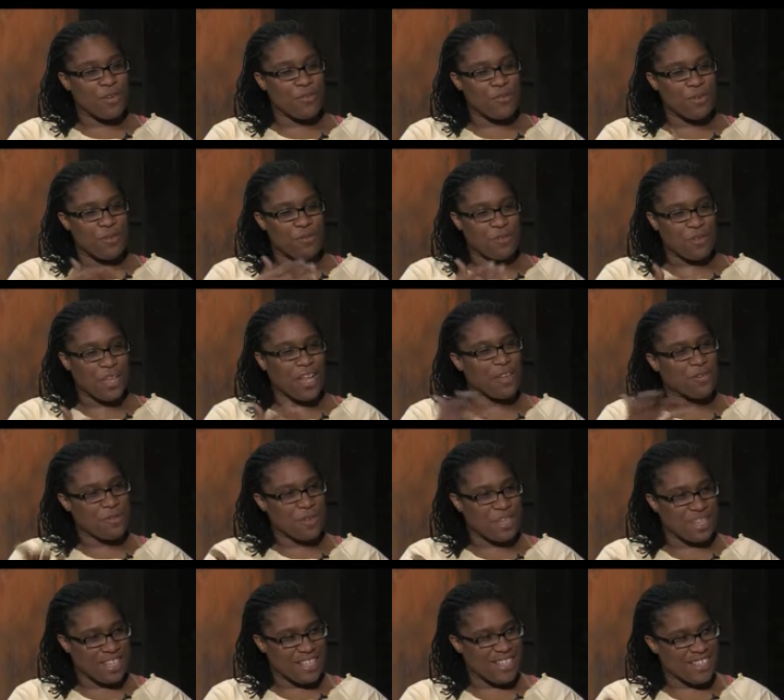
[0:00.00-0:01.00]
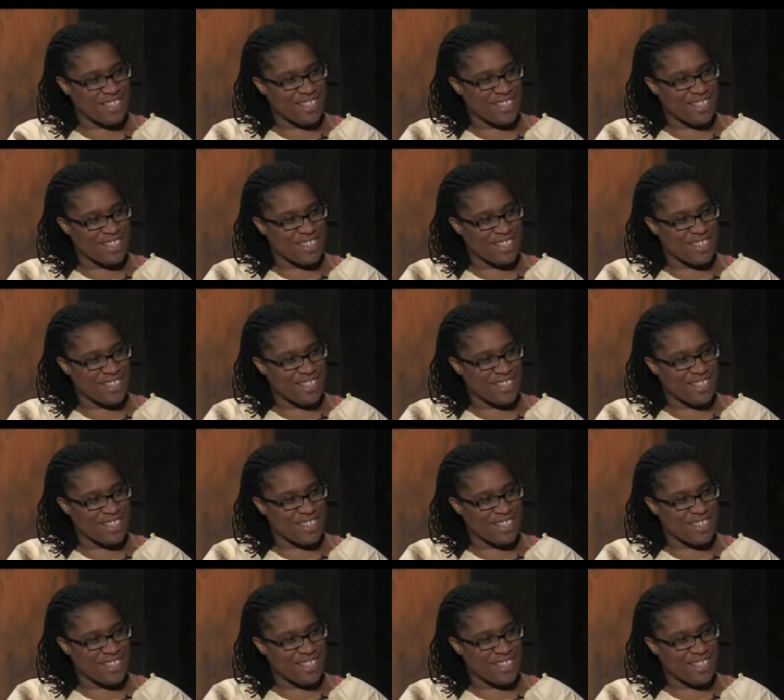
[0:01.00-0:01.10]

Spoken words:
reflect what they see.